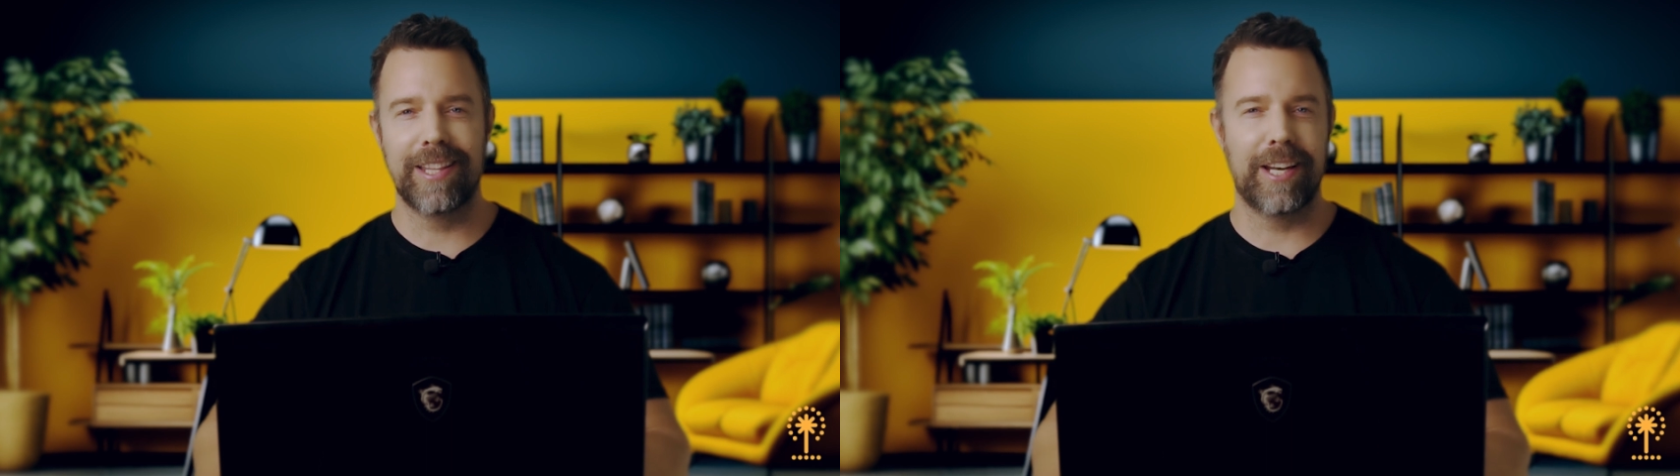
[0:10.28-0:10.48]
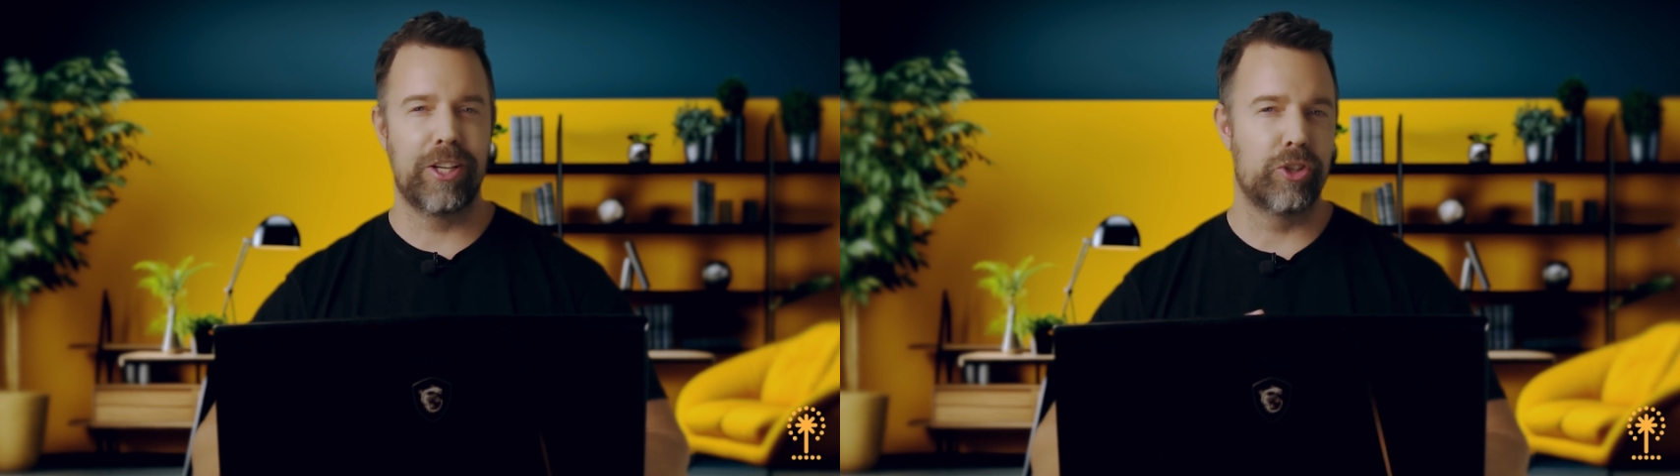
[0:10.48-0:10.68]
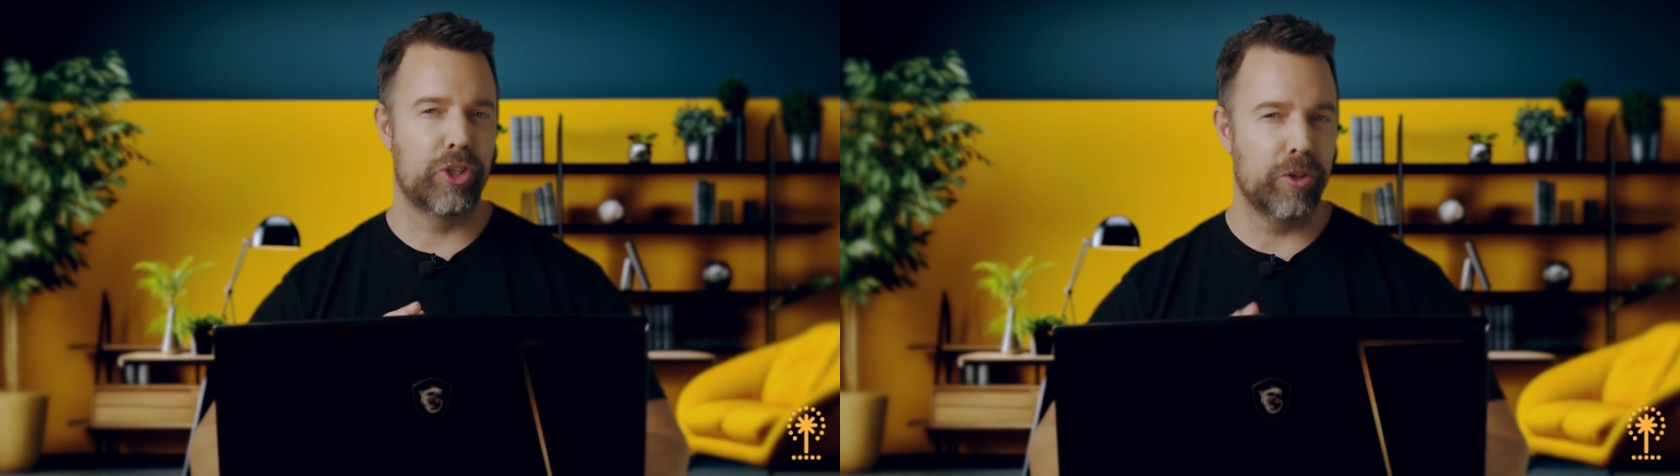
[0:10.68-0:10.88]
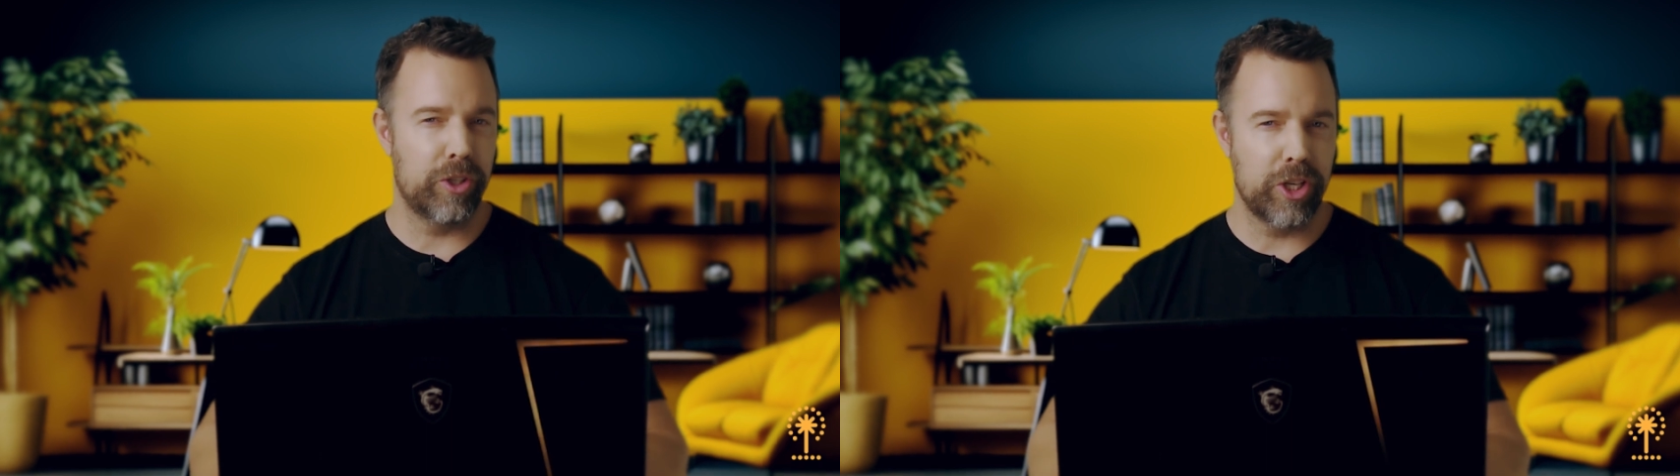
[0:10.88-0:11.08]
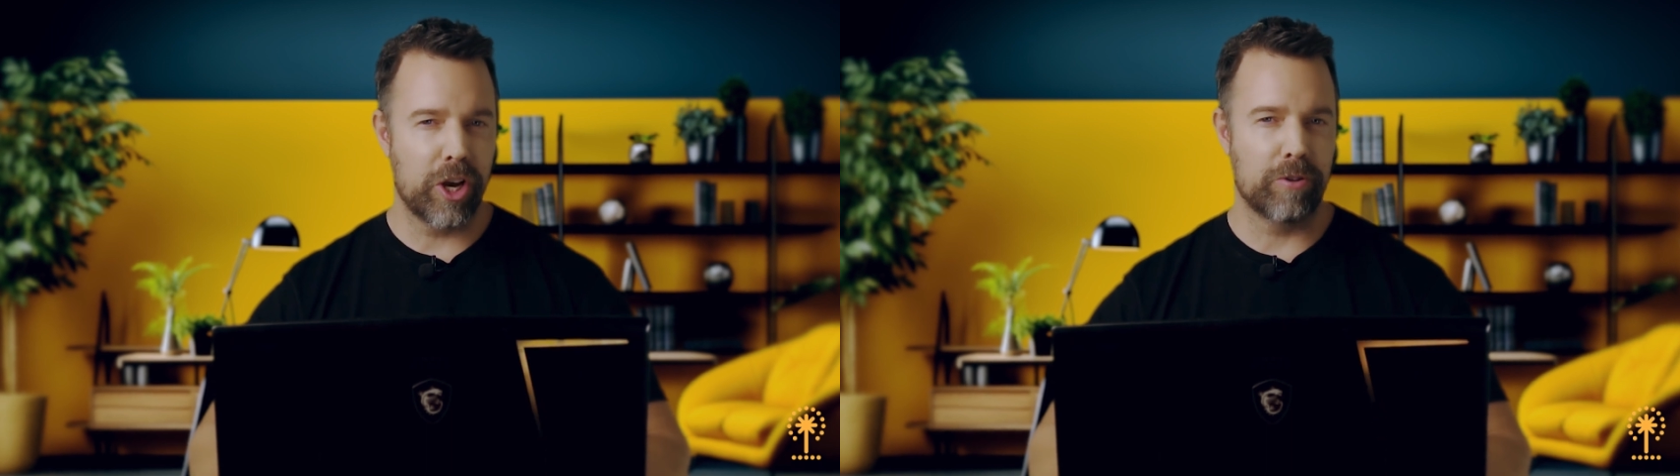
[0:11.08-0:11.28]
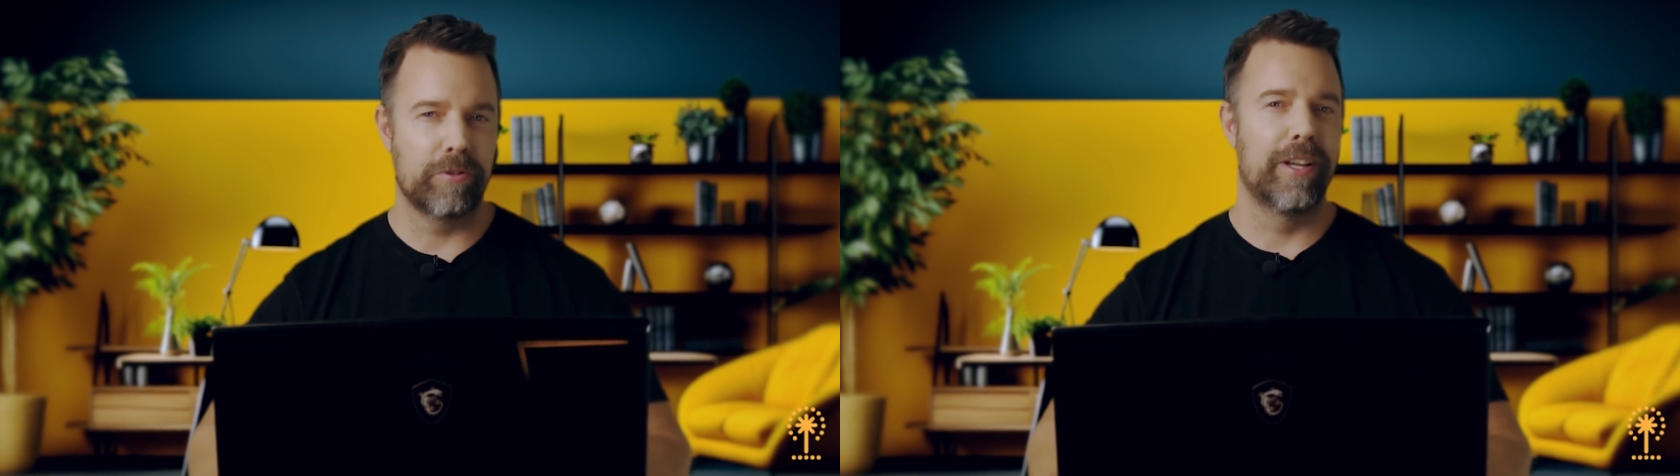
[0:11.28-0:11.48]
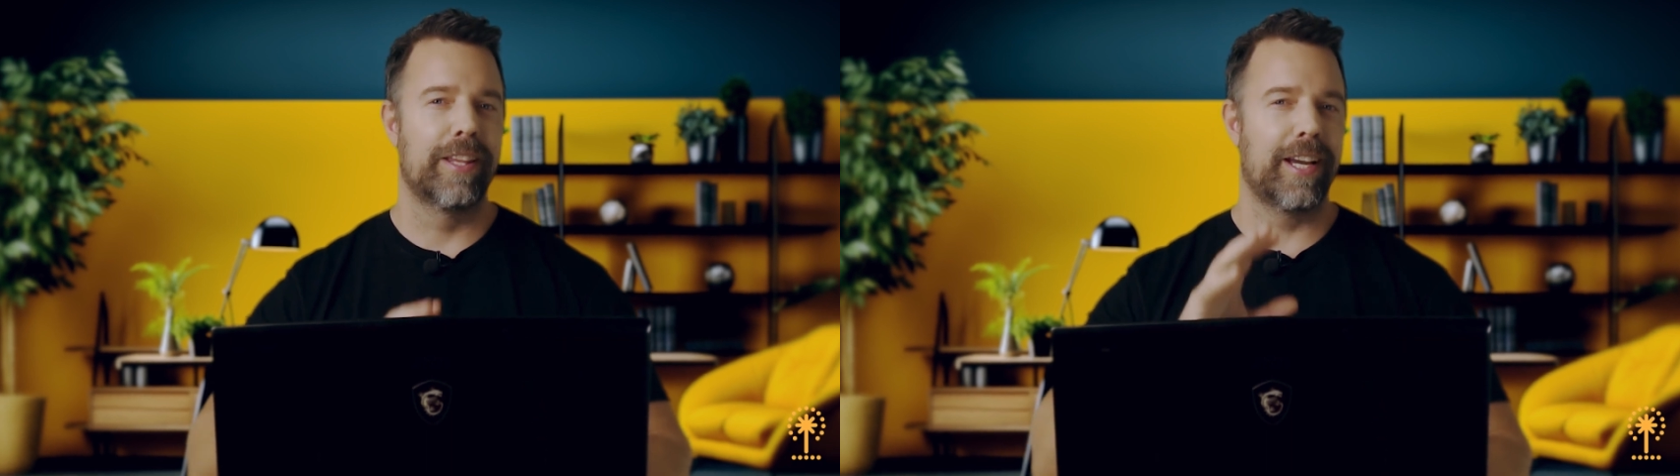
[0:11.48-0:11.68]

then you should know